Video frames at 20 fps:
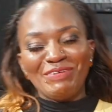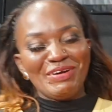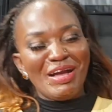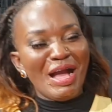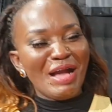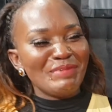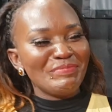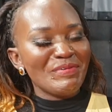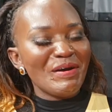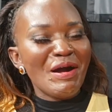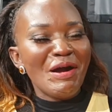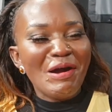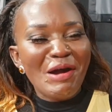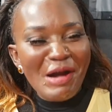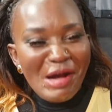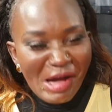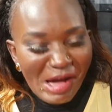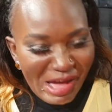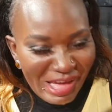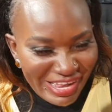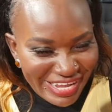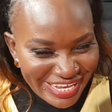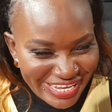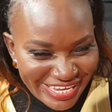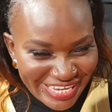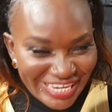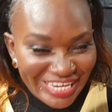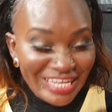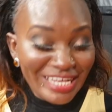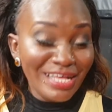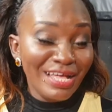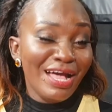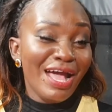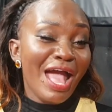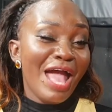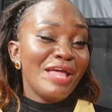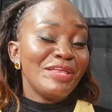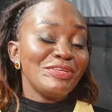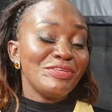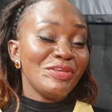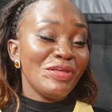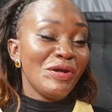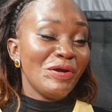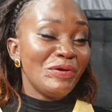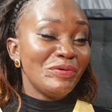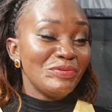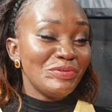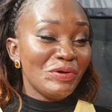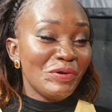a comment, on. On, and no comment has to no, come